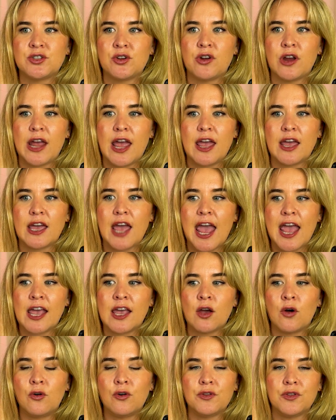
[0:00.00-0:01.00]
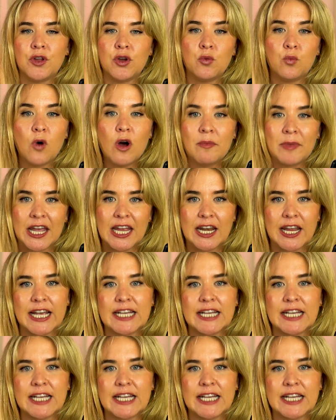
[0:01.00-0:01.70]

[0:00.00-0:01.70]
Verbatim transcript: create a whole new woman.